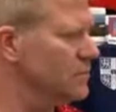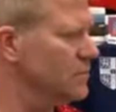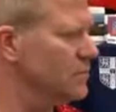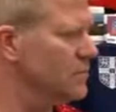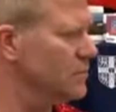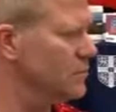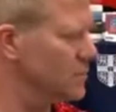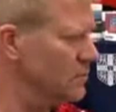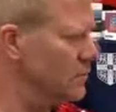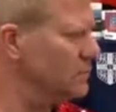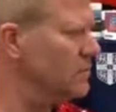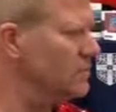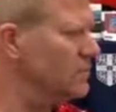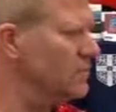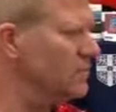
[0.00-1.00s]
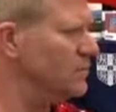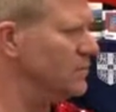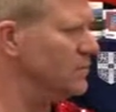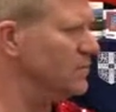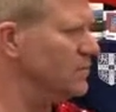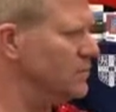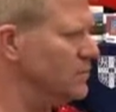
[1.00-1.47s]

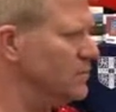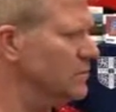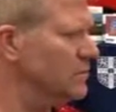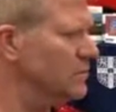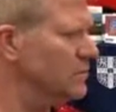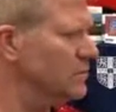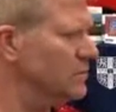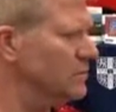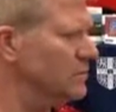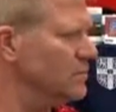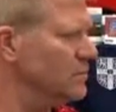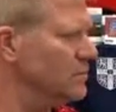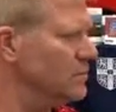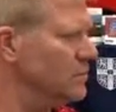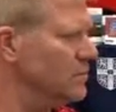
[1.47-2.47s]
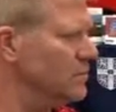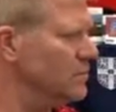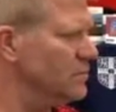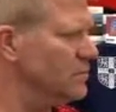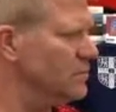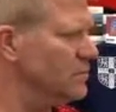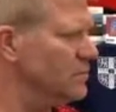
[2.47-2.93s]

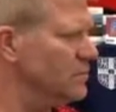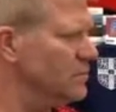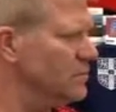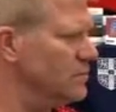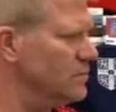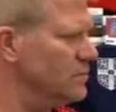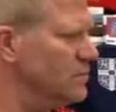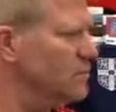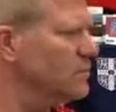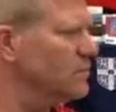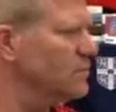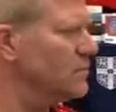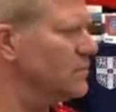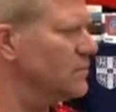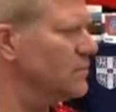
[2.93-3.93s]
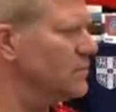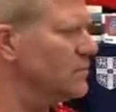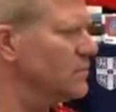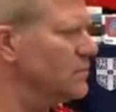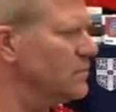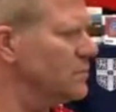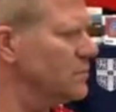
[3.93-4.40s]

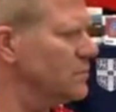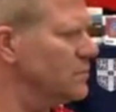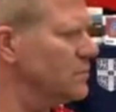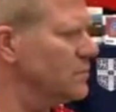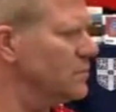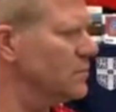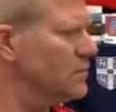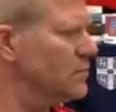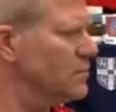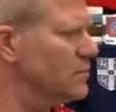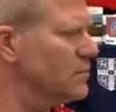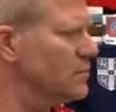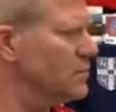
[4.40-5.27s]
The person shown says nothing.